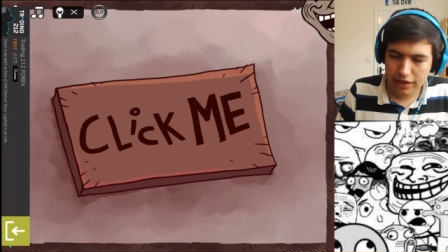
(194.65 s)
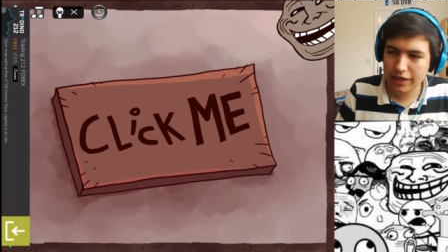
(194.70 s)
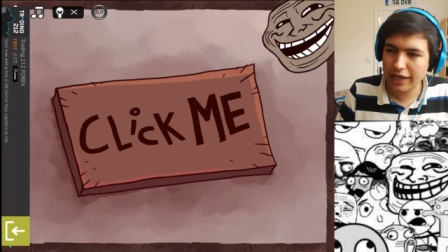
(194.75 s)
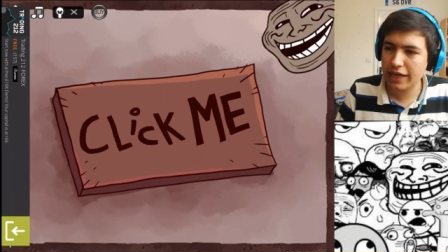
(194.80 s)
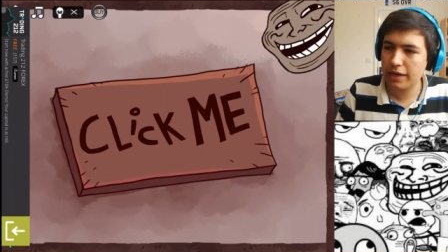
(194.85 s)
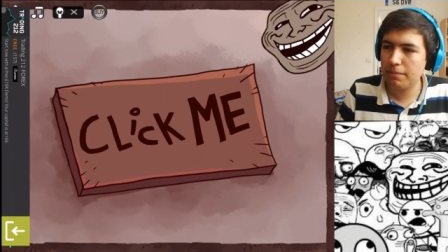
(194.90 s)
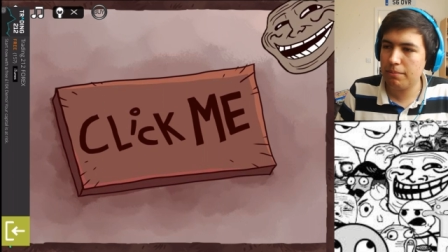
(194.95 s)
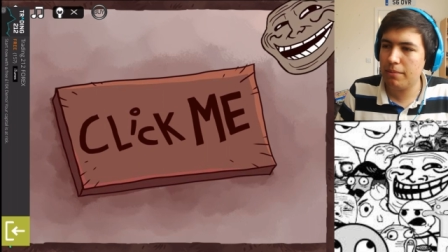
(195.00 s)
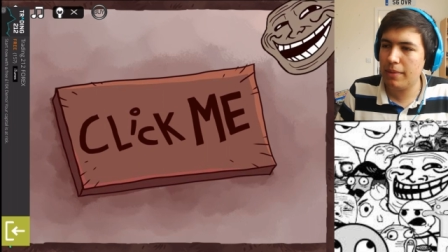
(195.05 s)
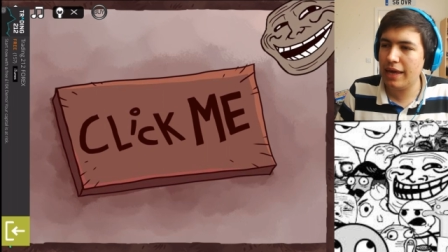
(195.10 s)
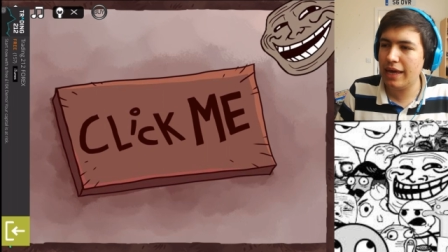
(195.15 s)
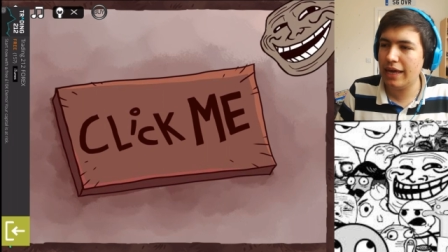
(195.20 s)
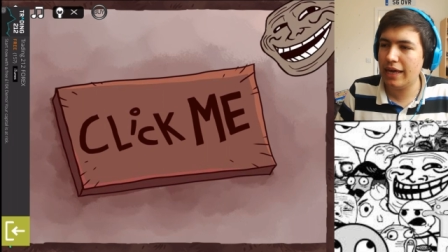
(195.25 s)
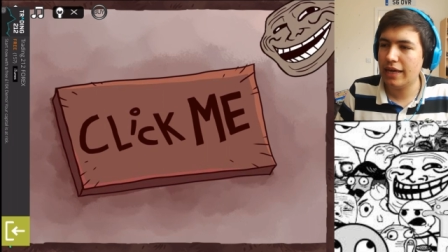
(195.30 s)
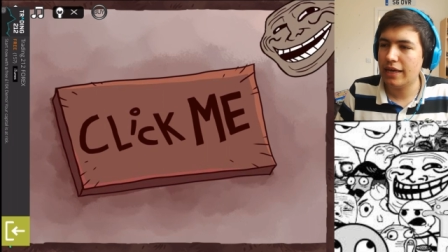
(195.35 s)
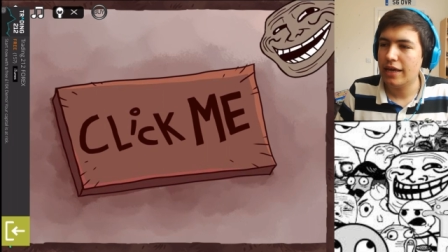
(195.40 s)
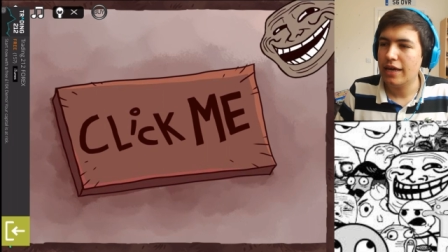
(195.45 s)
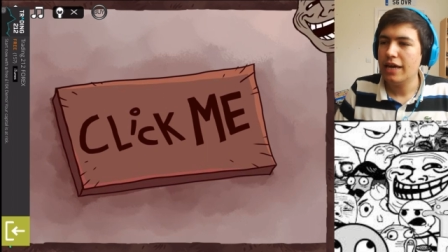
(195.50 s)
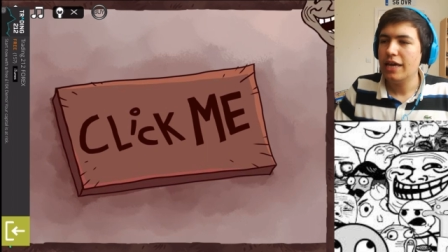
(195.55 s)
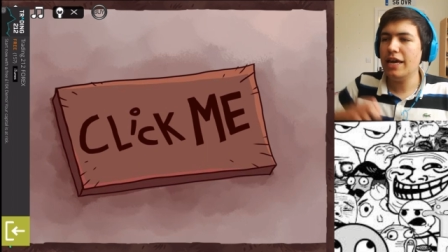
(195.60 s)
Click
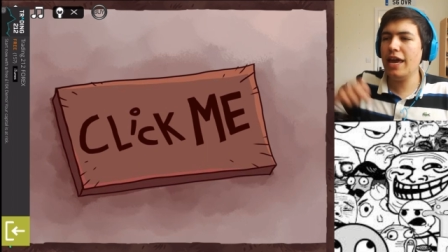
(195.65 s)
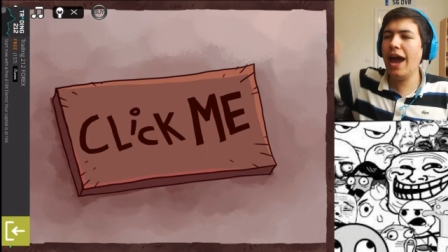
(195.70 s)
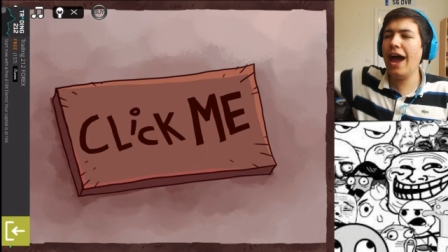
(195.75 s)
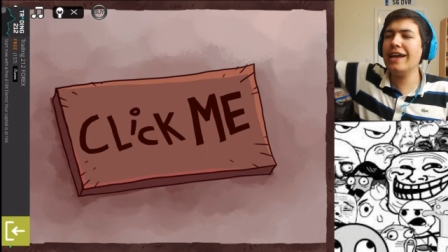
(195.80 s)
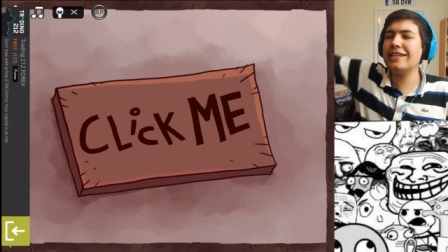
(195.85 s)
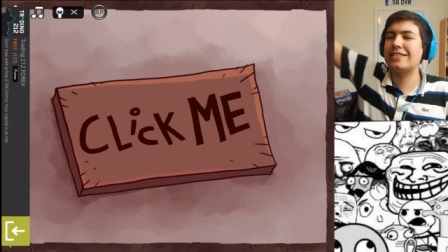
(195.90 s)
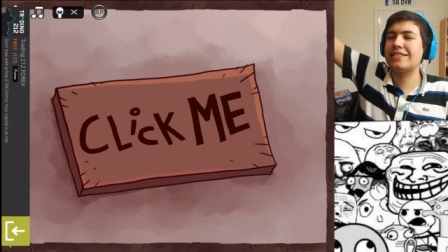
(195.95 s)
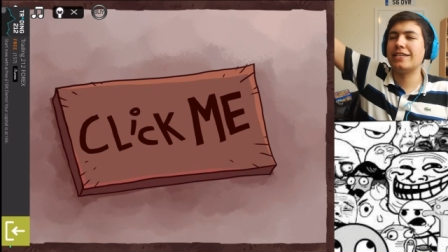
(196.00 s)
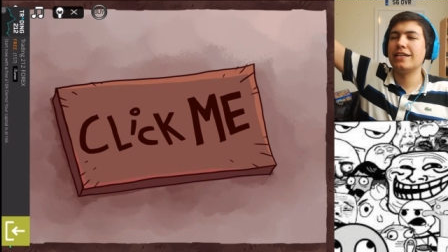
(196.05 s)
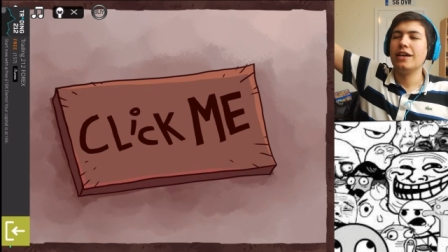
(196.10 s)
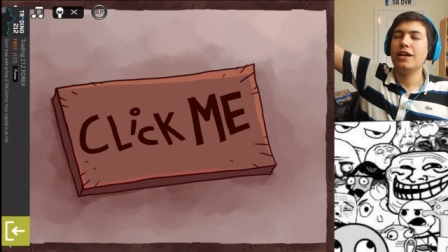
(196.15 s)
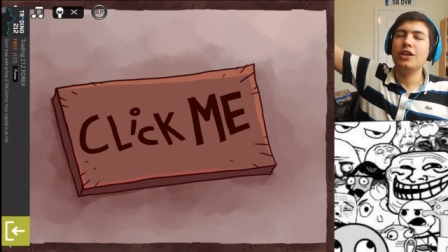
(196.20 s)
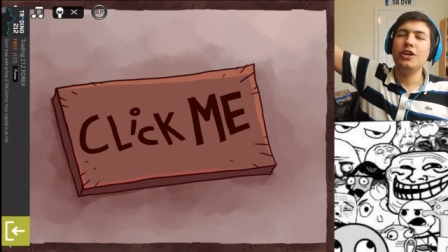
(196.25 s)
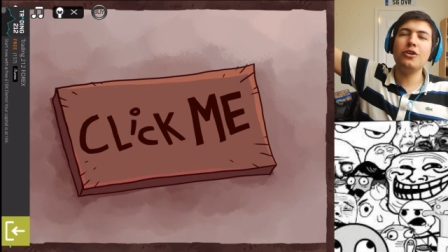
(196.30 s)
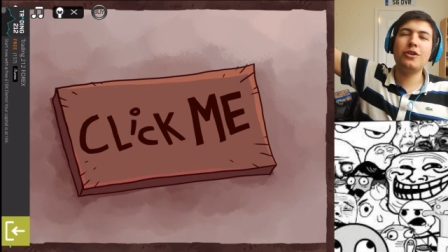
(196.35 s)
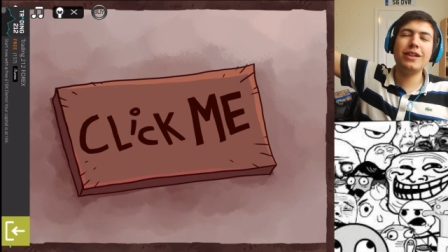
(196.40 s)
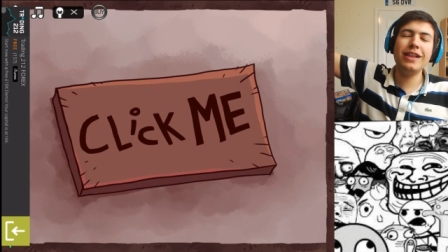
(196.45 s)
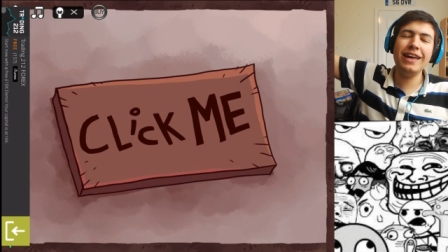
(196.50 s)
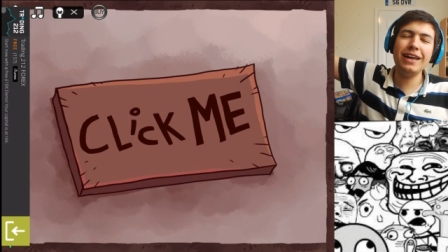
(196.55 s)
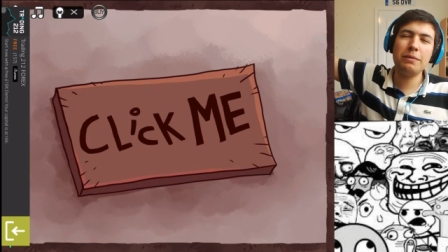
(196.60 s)
me. Yes!
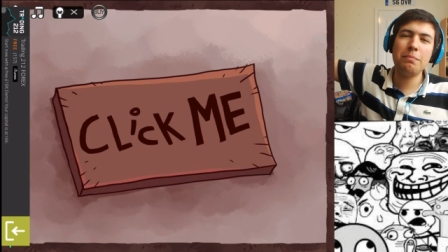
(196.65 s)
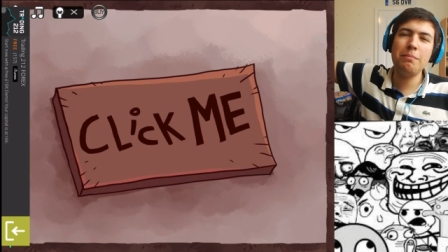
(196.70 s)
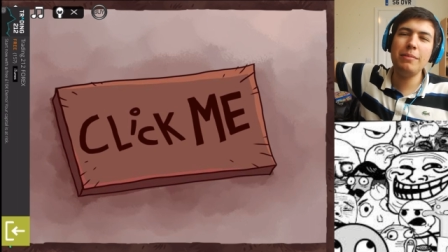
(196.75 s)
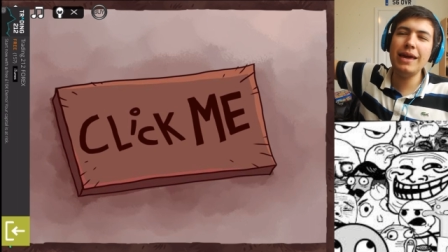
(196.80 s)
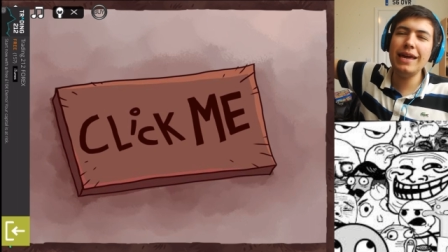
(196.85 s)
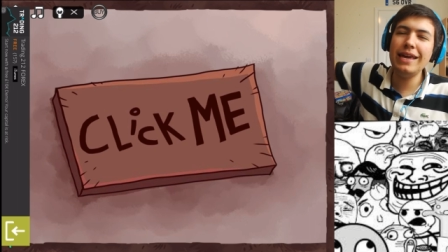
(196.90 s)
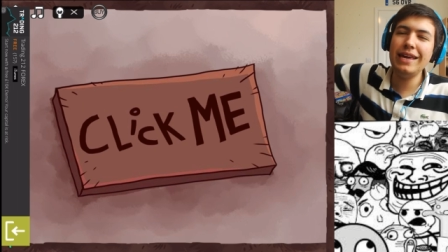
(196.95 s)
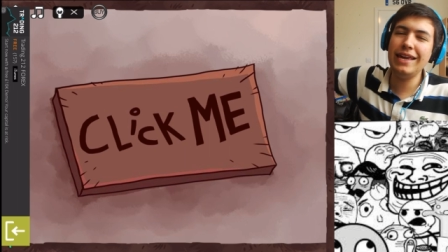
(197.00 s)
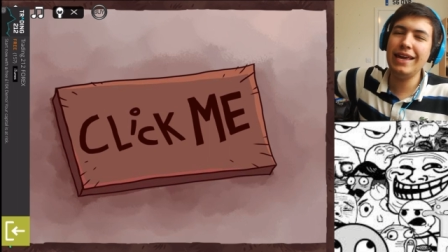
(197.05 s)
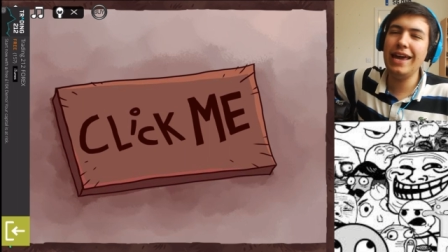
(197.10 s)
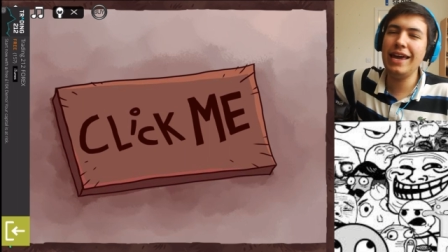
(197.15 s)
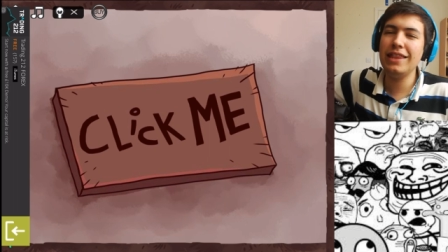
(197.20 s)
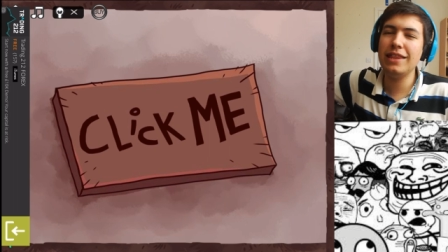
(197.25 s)
You click me